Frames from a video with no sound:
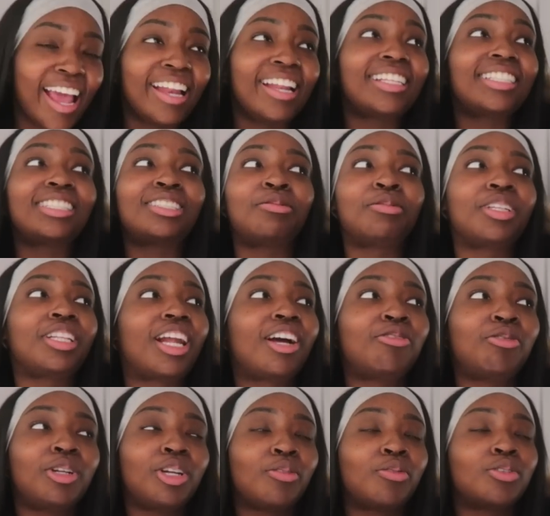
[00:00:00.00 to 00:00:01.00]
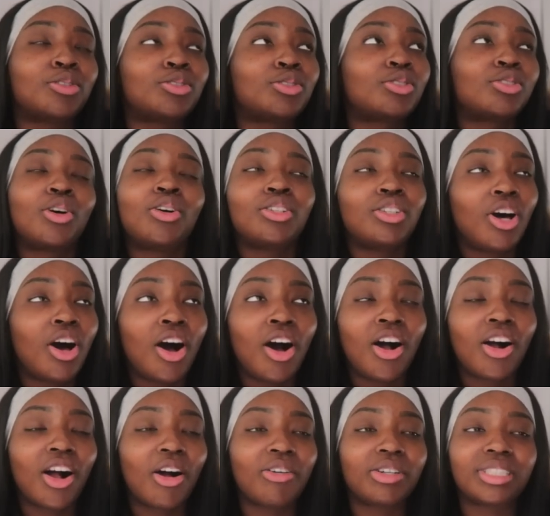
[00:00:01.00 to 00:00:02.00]
and this is something that I've wanted for so
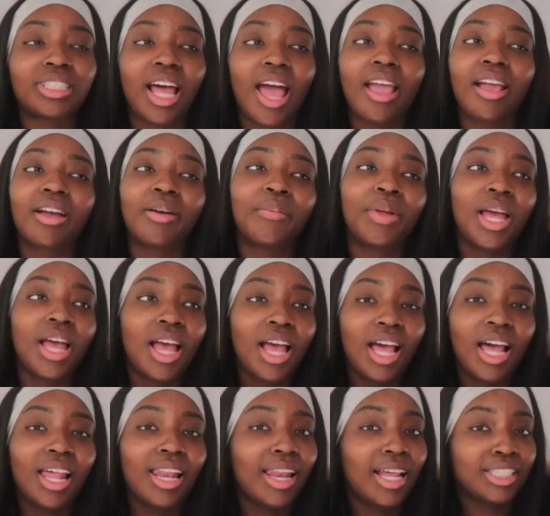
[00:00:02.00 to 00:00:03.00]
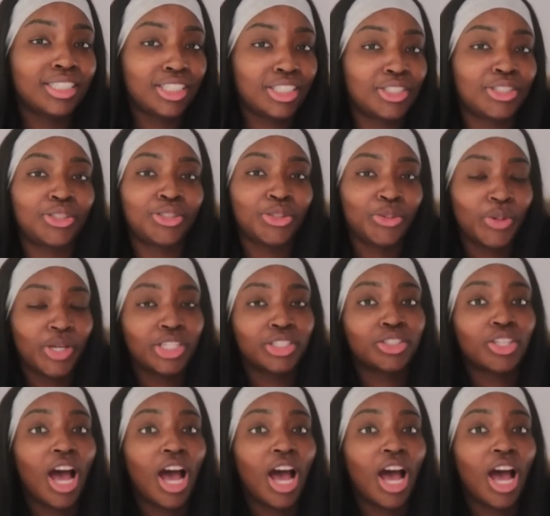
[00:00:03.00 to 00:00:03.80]
long. I was like, let's just do it.